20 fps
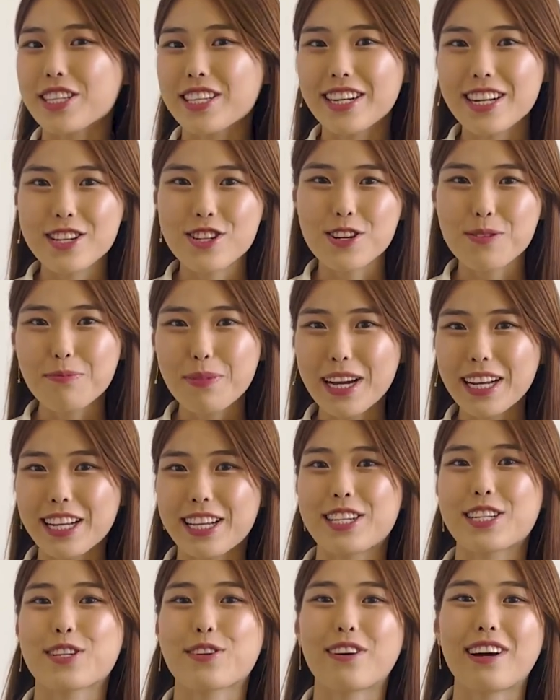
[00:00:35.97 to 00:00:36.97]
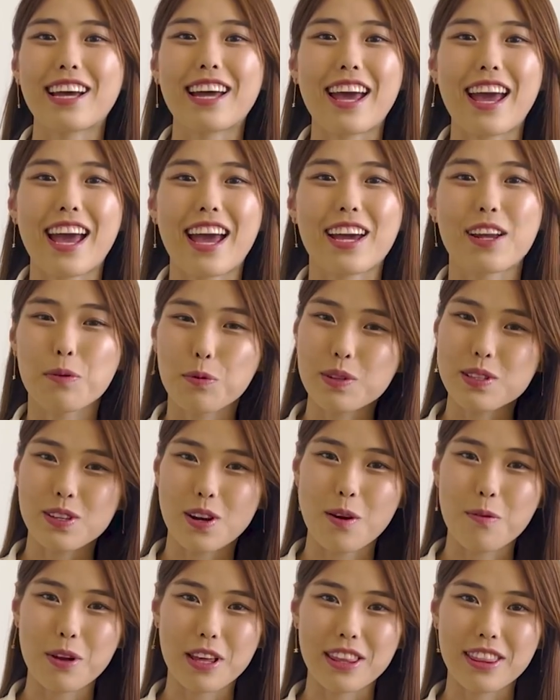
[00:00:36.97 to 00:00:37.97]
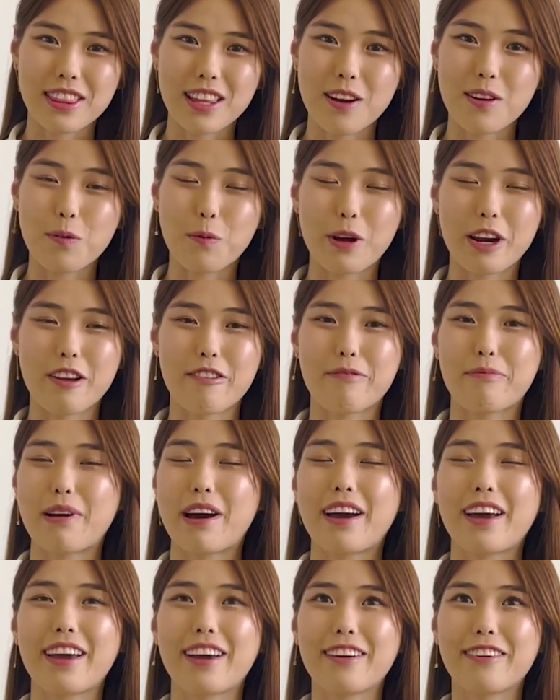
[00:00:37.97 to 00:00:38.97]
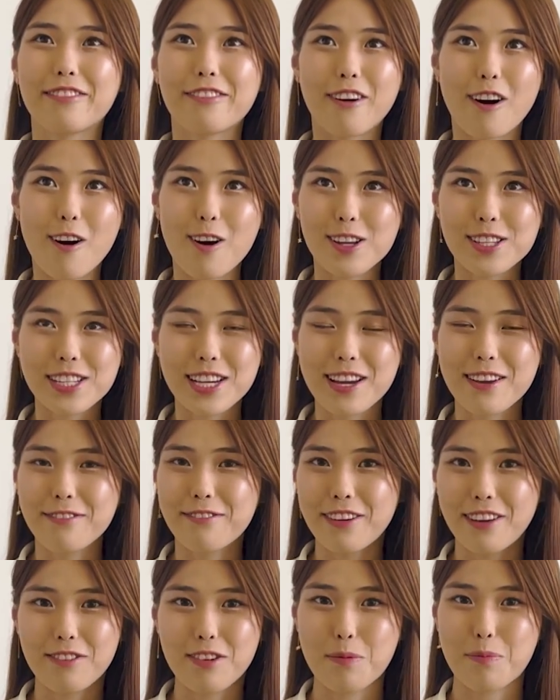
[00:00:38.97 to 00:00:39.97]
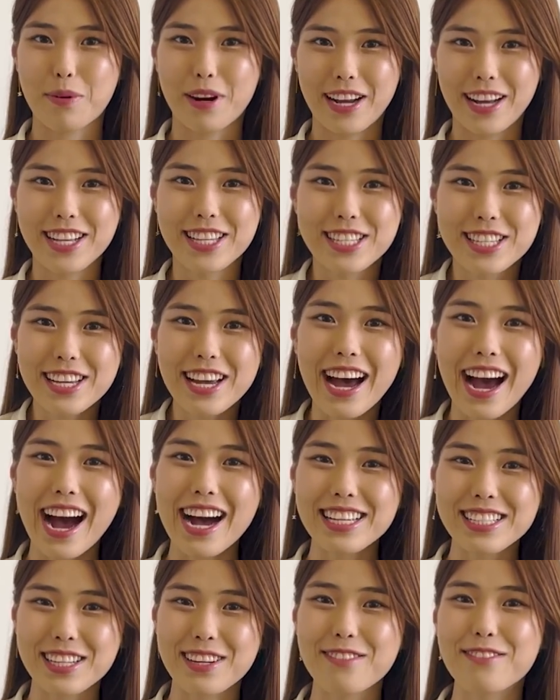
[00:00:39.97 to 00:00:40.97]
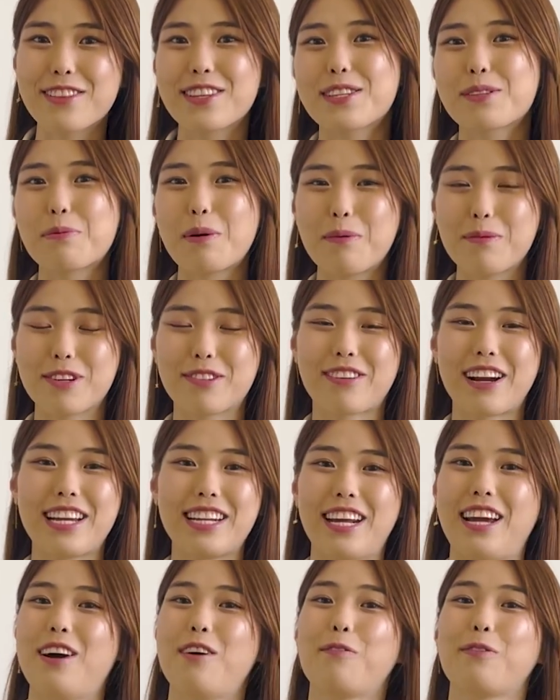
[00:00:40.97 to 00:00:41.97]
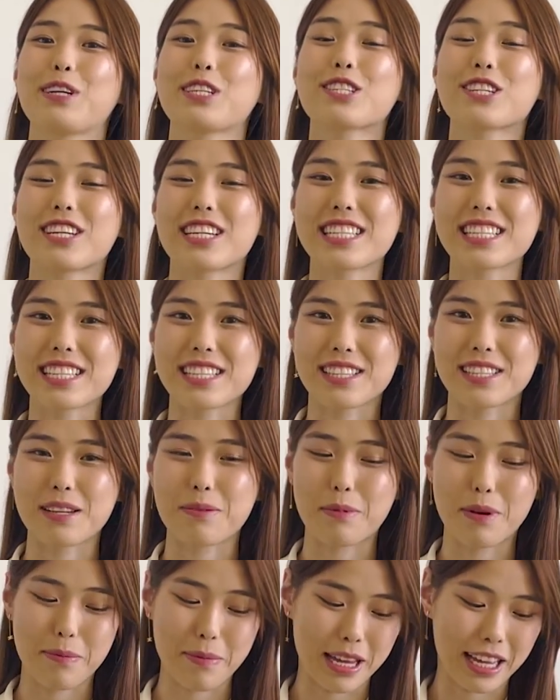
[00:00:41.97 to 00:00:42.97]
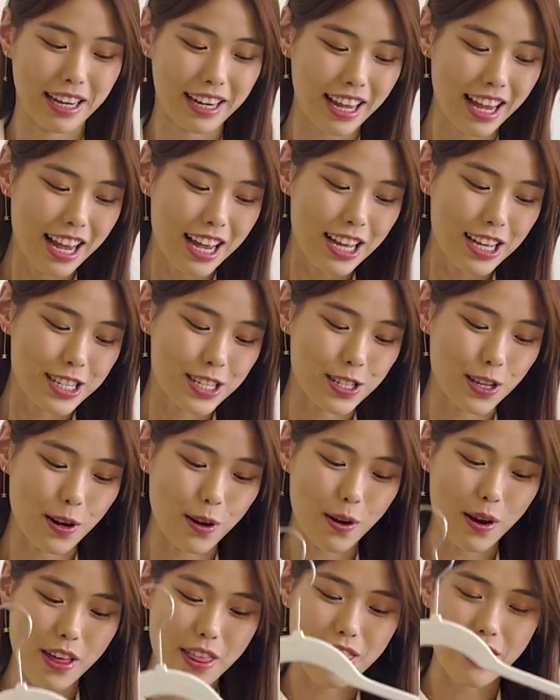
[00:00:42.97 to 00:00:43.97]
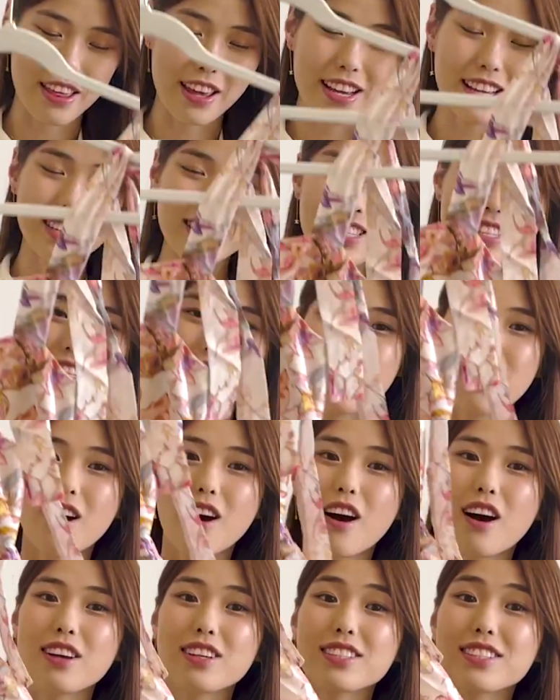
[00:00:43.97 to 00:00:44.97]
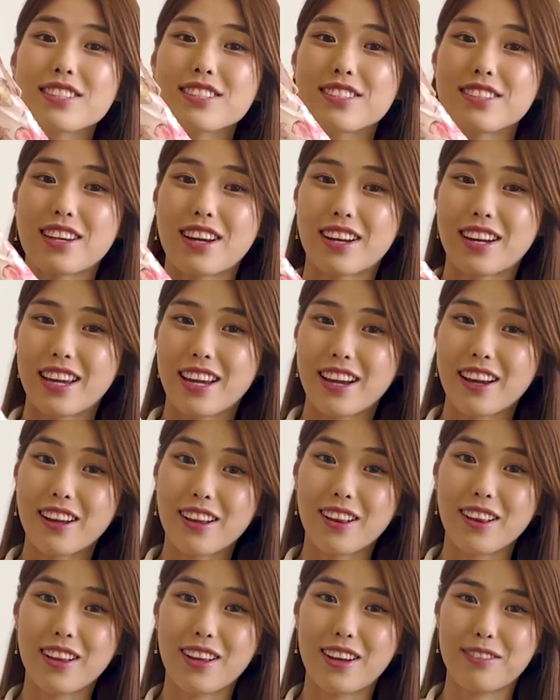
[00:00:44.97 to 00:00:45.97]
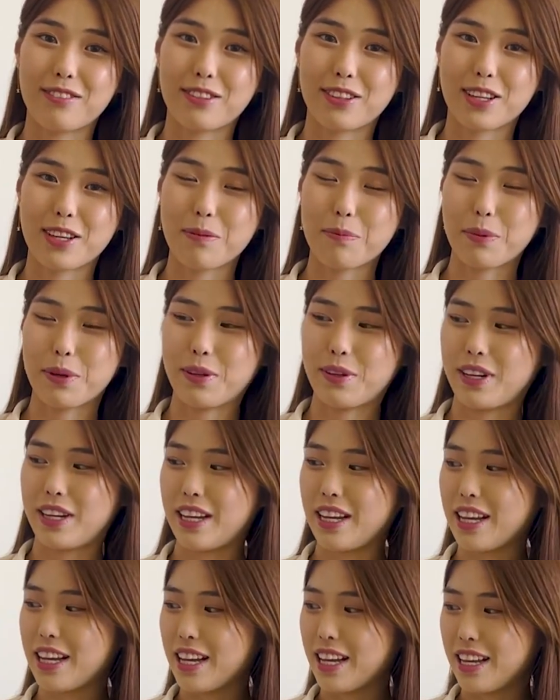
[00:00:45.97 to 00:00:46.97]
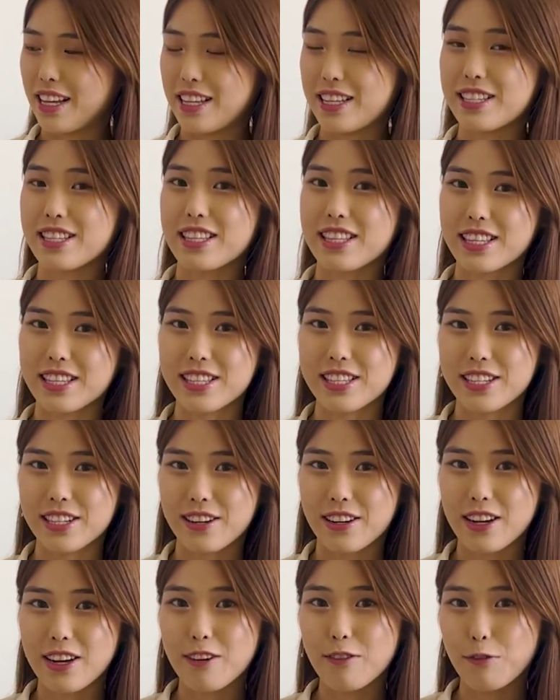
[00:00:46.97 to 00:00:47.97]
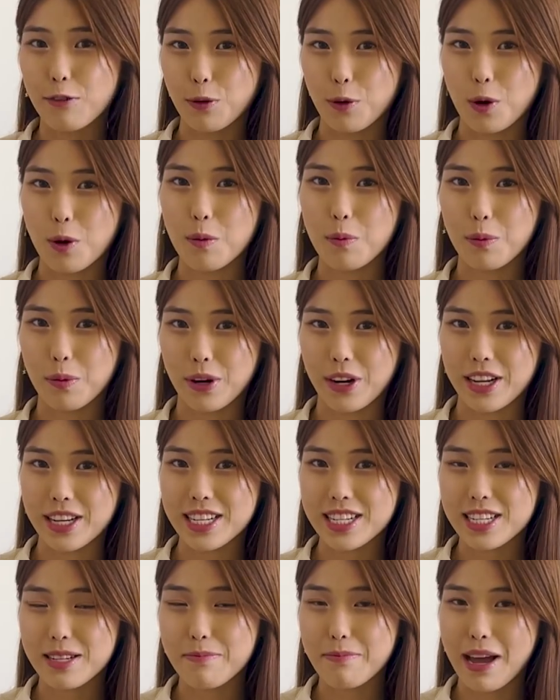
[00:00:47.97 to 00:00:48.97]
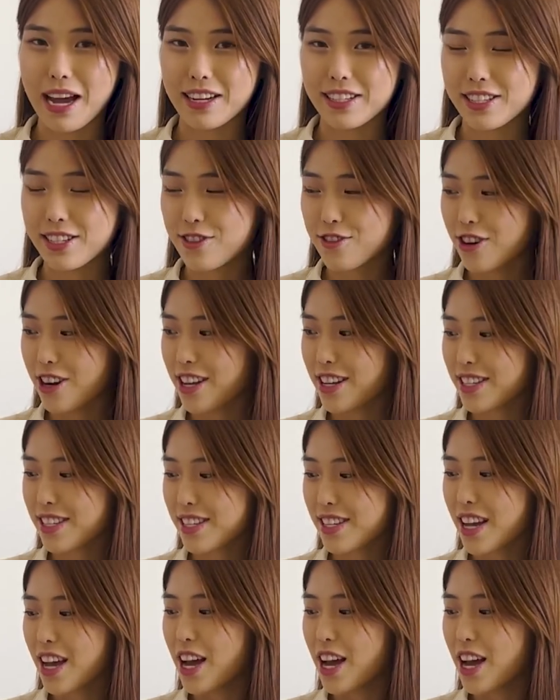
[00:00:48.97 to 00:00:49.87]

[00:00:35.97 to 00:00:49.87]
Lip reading: gonna jump right into it and start with one of my all-time favorite brands as of this moment right now, which is Zimmermann. So this stunning, lovely beauty is the Sierra floral print maxi dress.